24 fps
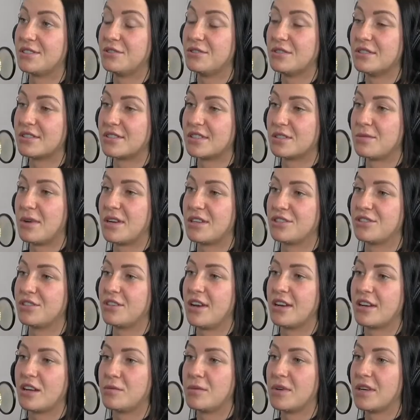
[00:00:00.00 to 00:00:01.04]
students, especially,
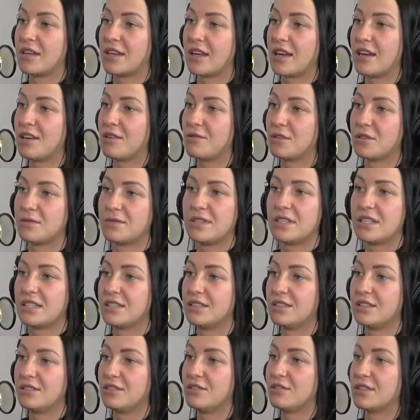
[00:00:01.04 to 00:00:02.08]
I could be like, Kate, what do we need
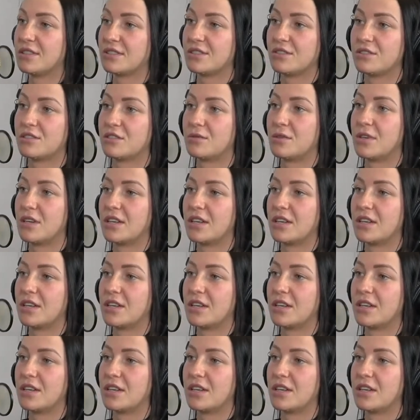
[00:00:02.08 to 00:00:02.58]
to do? Let's do our